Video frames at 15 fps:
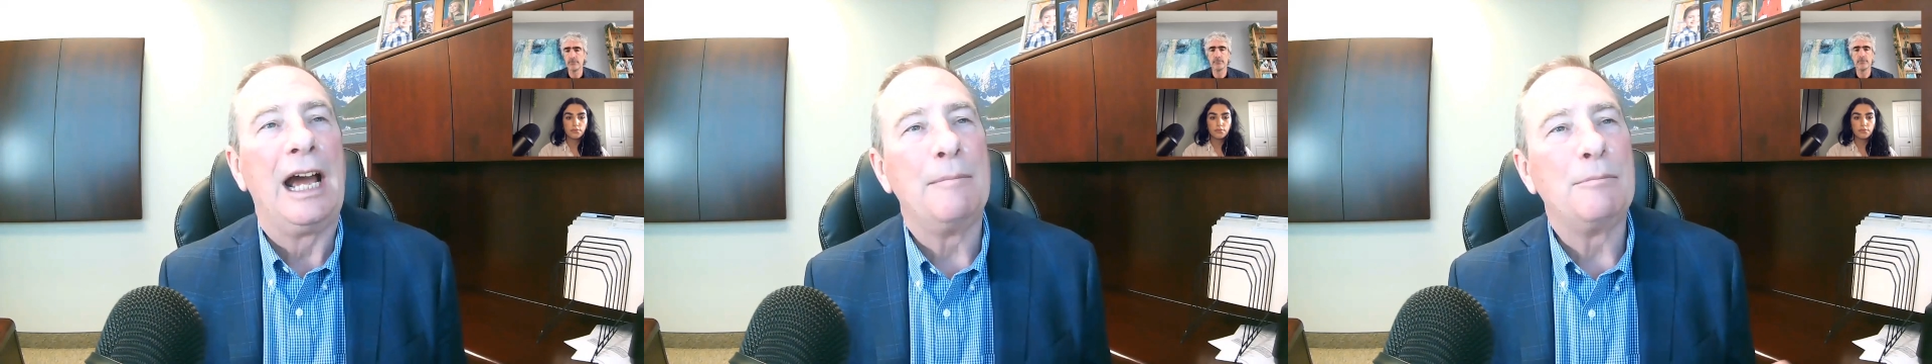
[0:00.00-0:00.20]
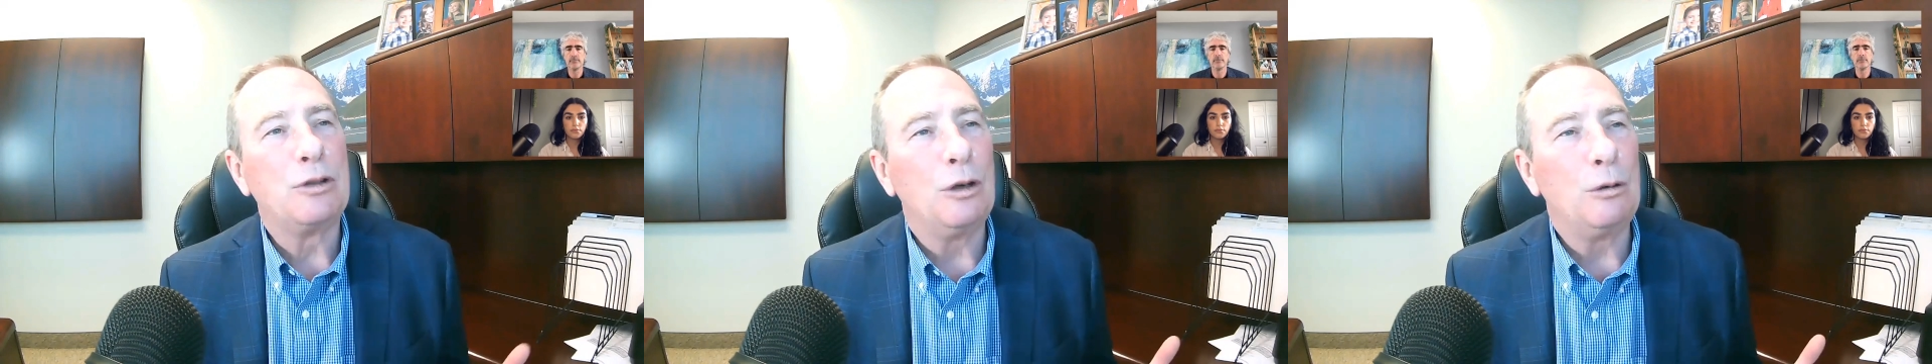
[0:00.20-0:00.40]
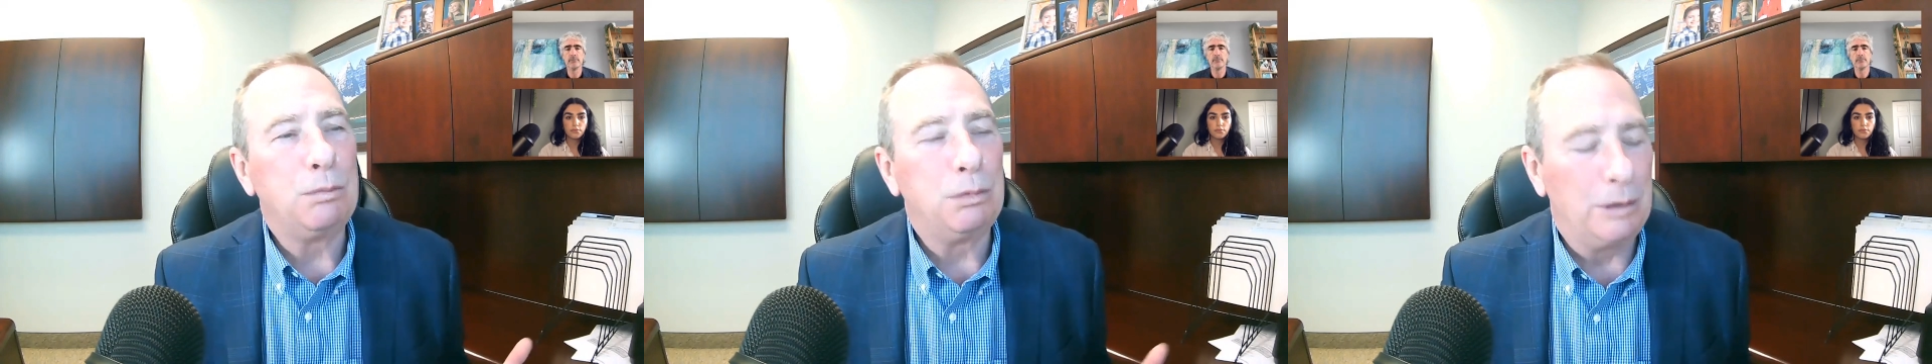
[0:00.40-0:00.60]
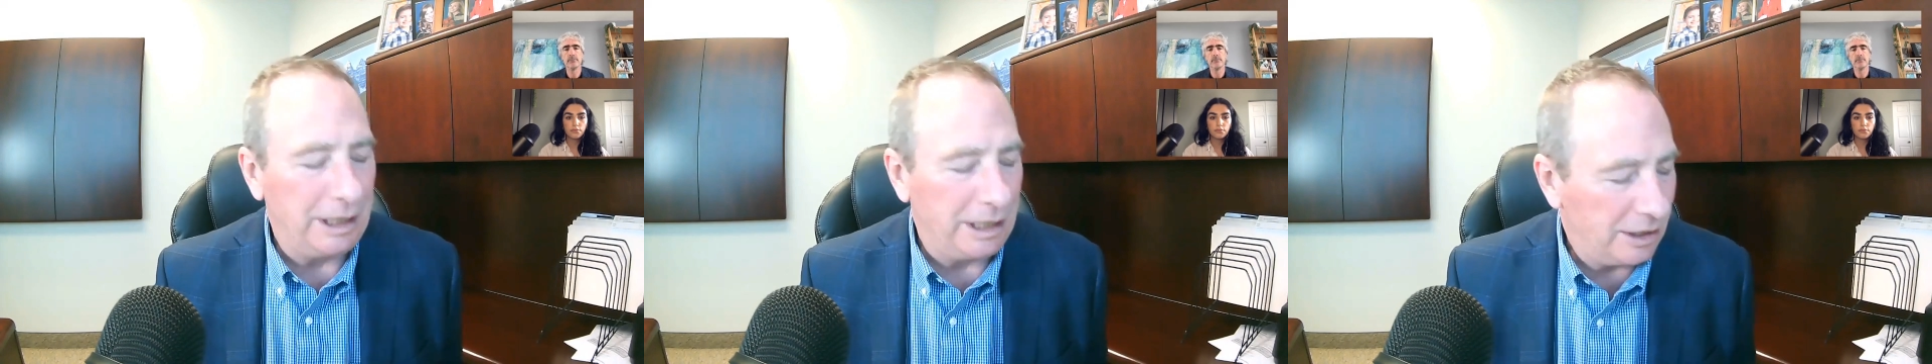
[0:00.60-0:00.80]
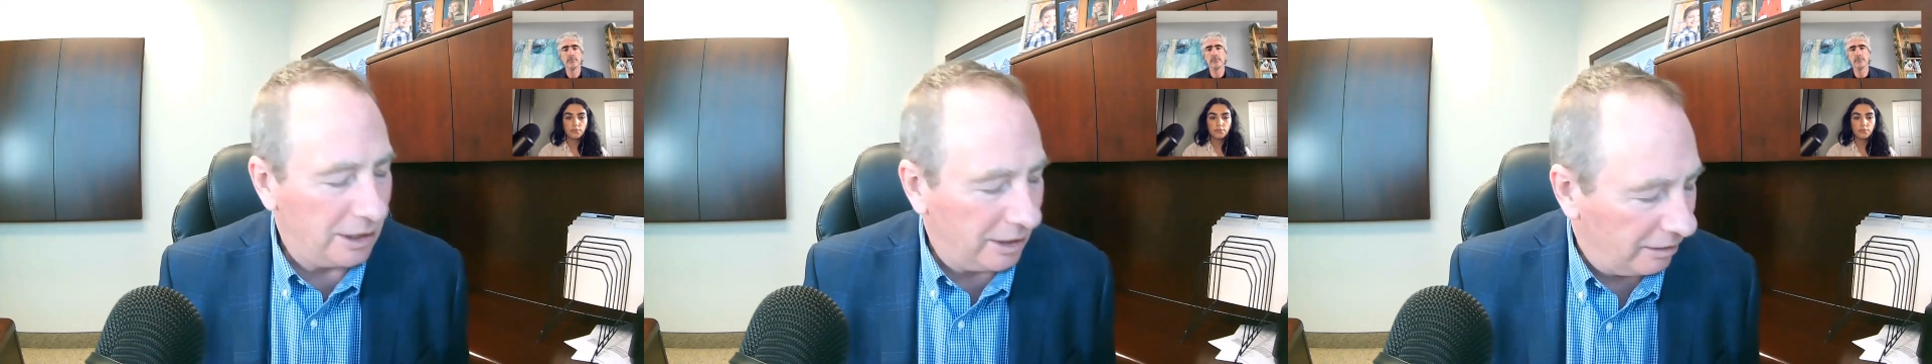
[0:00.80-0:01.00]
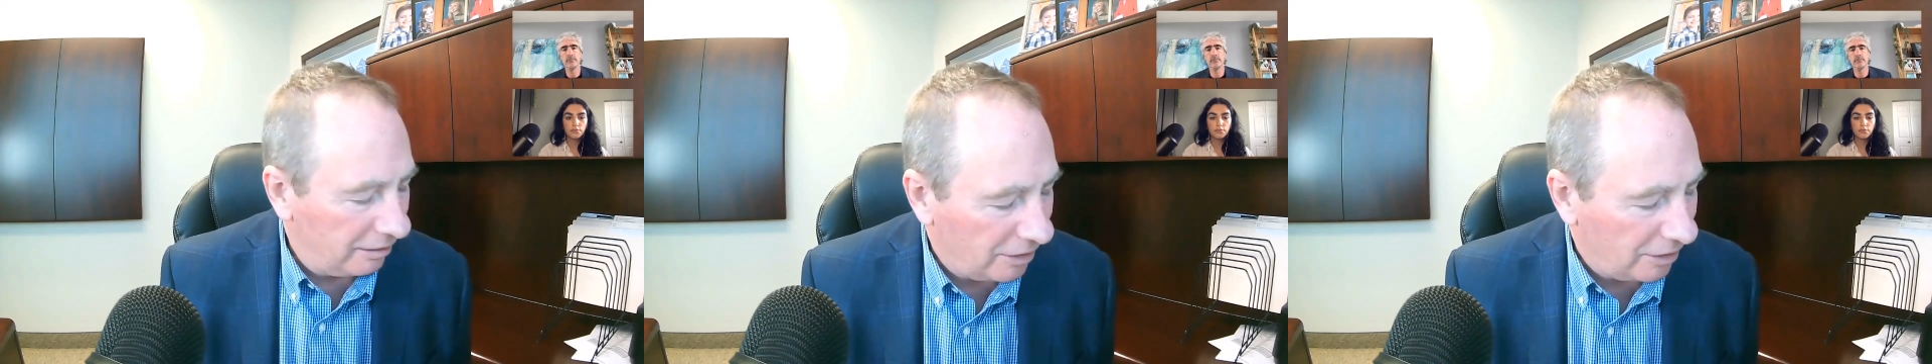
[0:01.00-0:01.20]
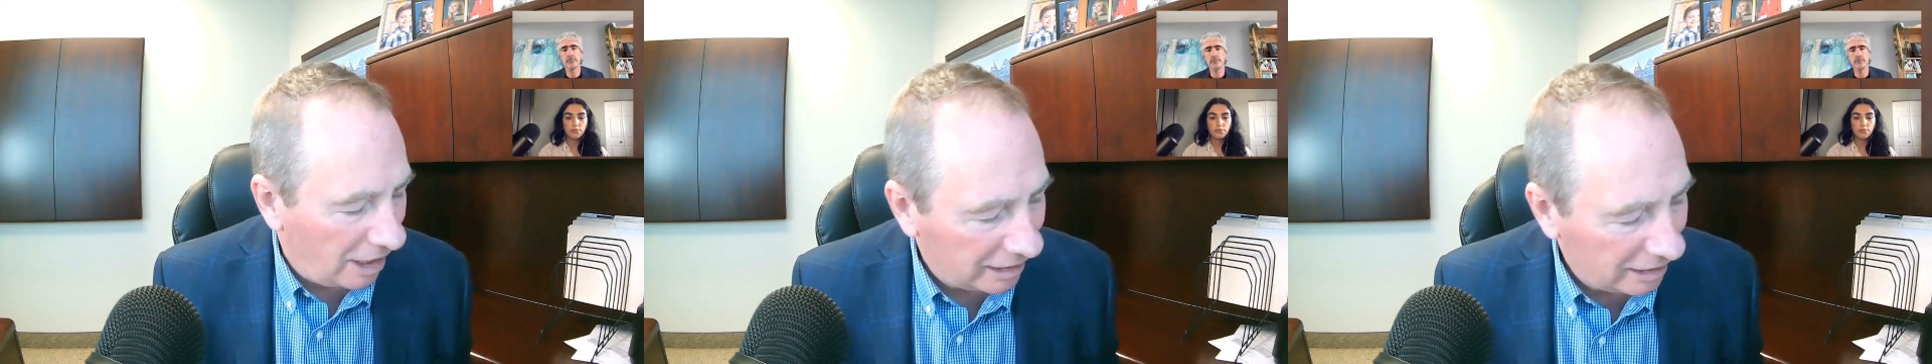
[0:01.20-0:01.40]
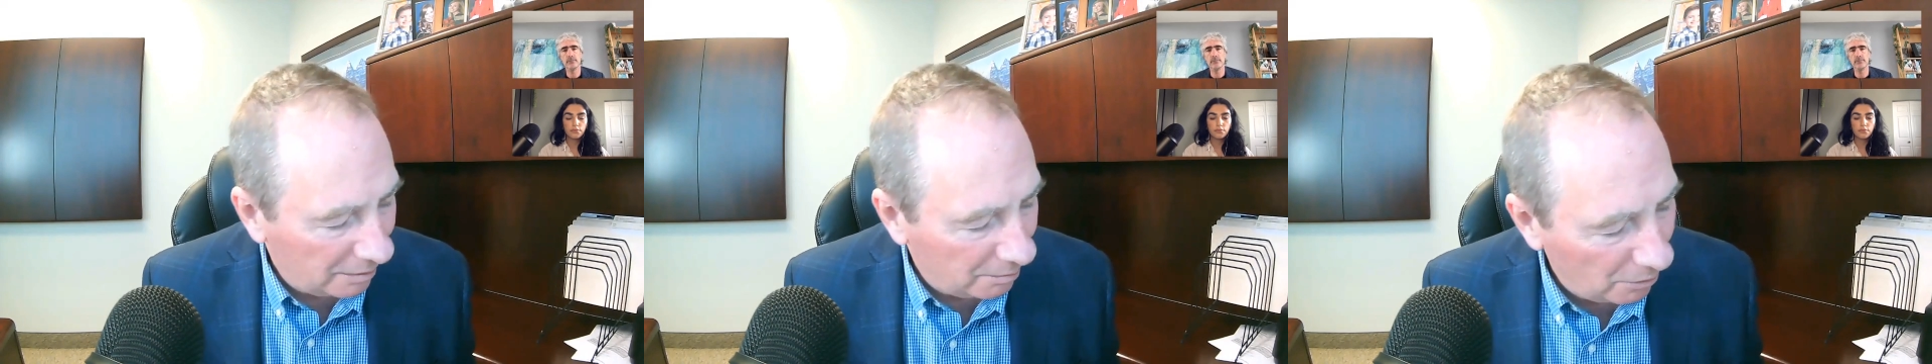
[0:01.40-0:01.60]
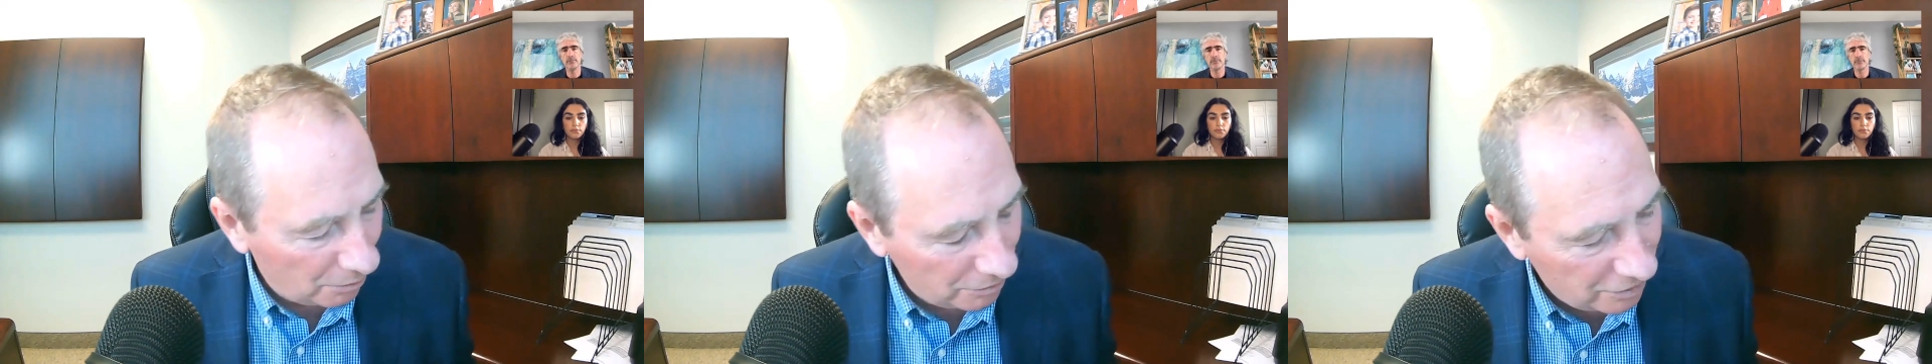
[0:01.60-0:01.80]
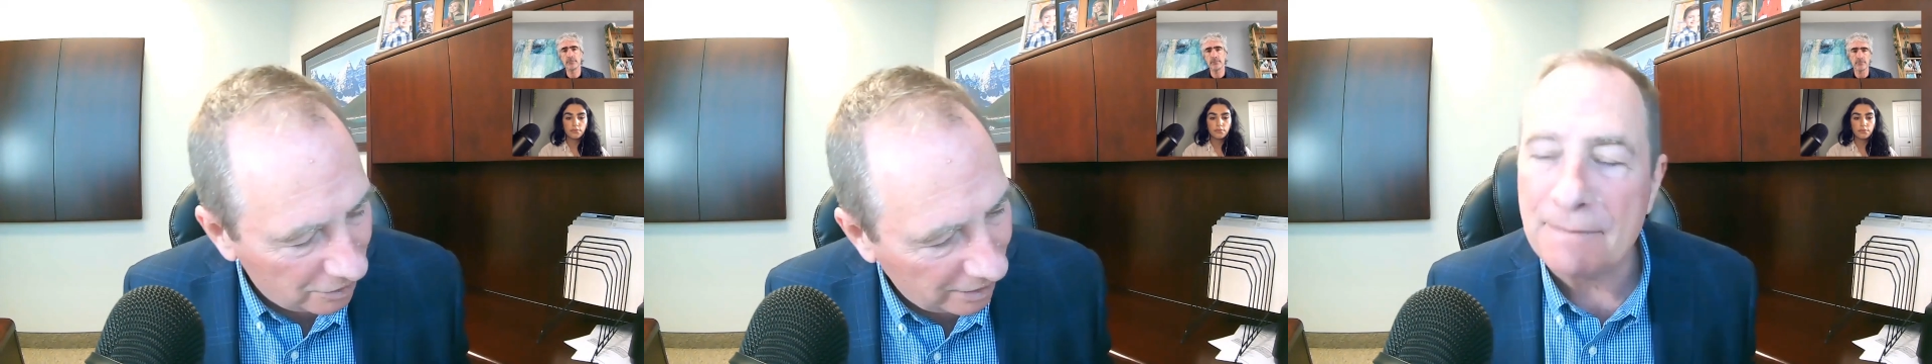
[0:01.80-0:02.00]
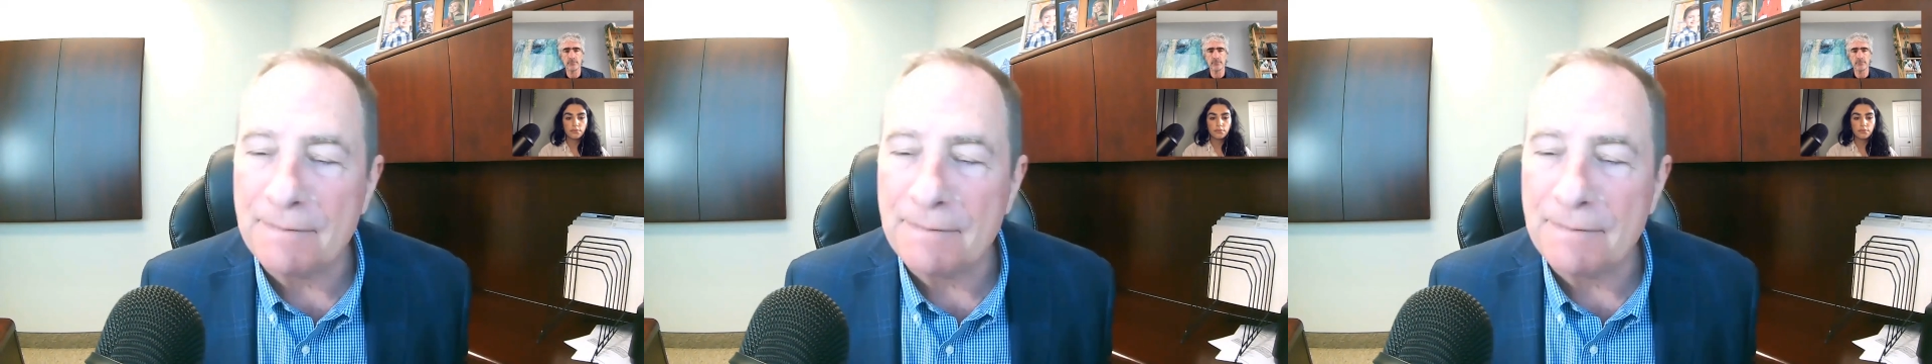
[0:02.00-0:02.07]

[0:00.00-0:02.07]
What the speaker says: I'm so pleased you talked about